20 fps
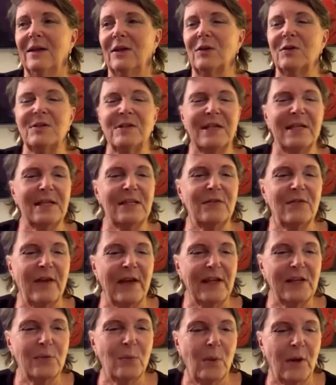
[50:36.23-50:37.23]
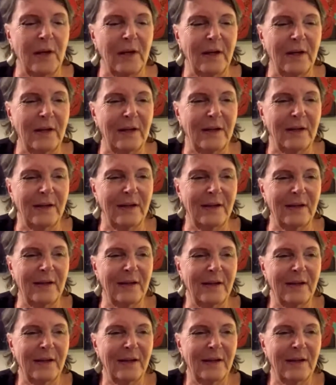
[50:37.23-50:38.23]
You see his face, what?
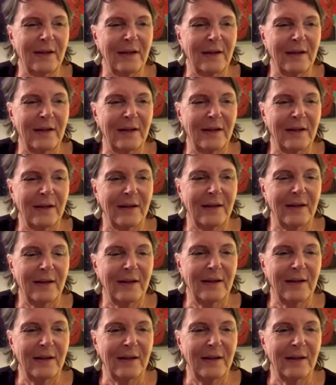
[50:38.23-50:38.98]
And body.